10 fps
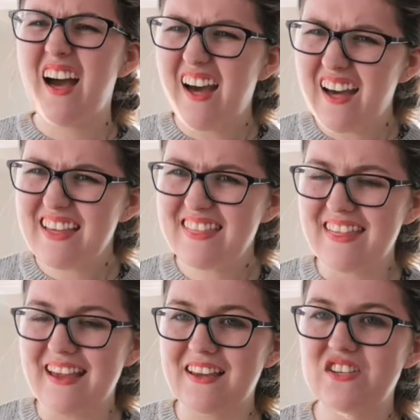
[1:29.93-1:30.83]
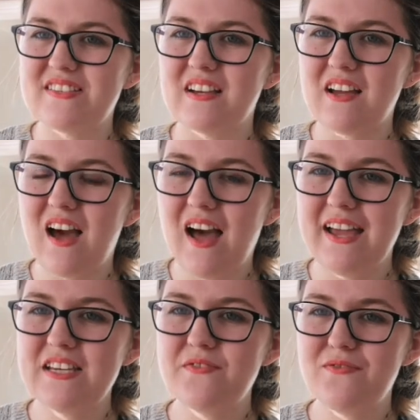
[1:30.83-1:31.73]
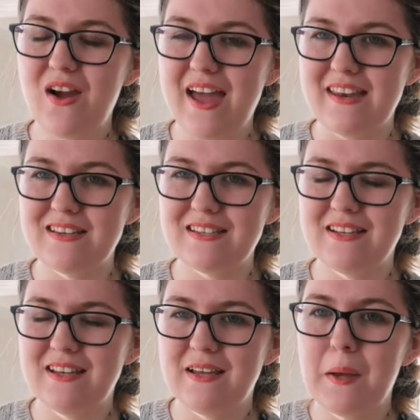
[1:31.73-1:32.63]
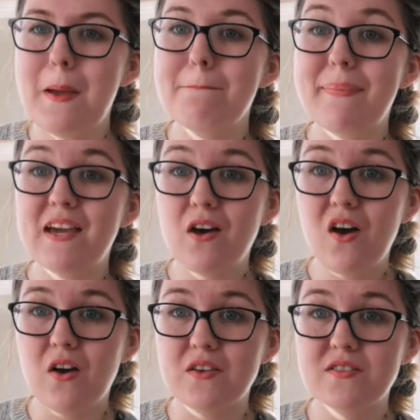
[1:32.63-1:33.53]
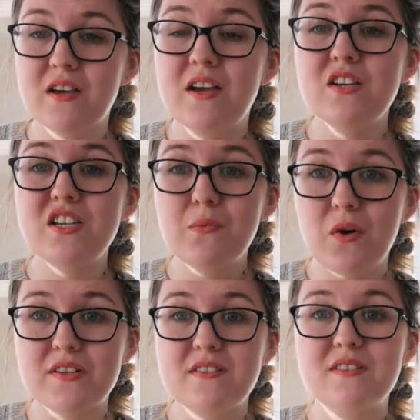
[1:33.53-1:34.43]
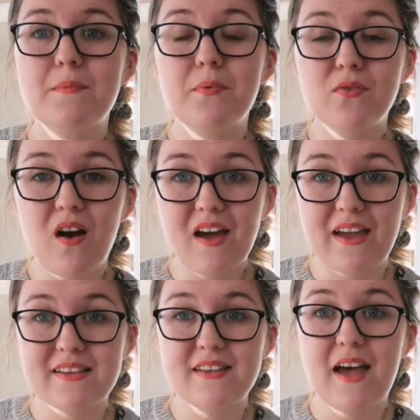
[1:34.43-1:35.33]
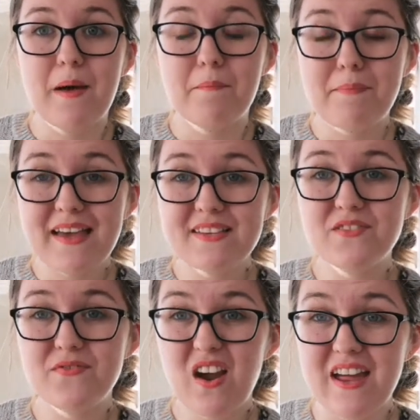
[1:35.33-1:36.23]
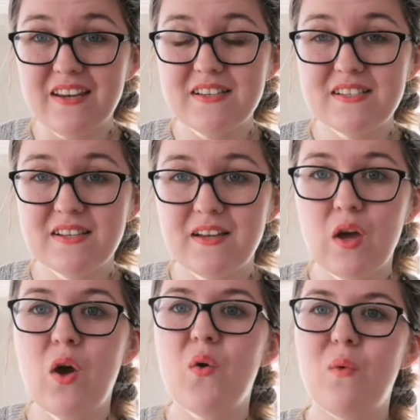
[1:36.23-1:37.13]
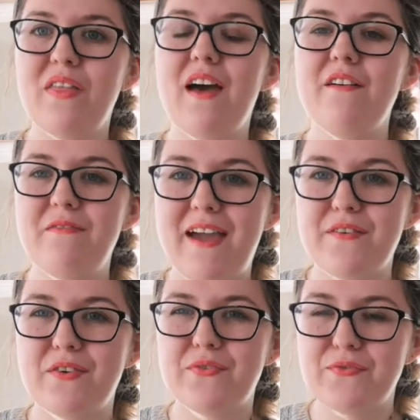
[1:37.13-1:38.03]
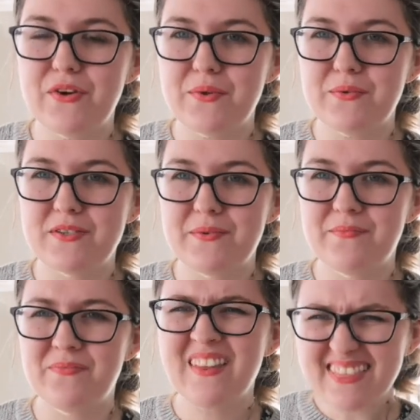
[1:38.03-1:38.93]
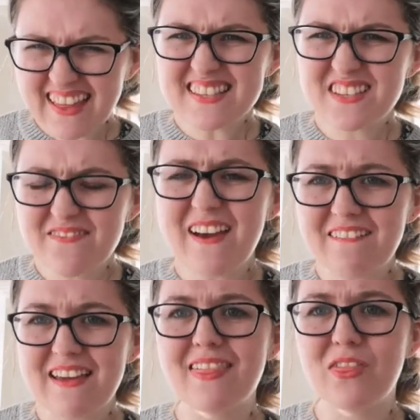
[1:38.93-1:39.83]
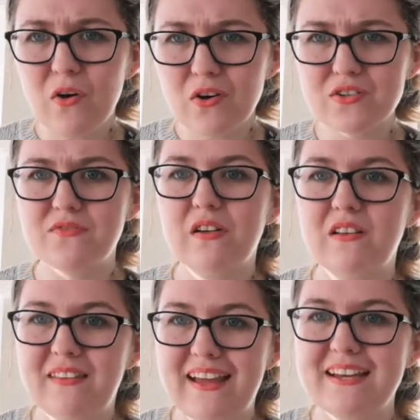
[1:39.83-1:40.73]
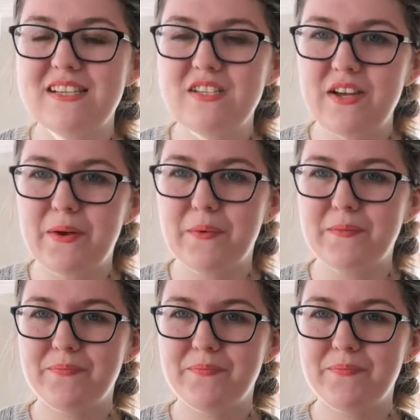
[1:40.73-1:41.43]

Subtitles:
I think she's a kind friend because she wants to surprise her best friend with her favourite fruit. That's a very thoughtful thing to do.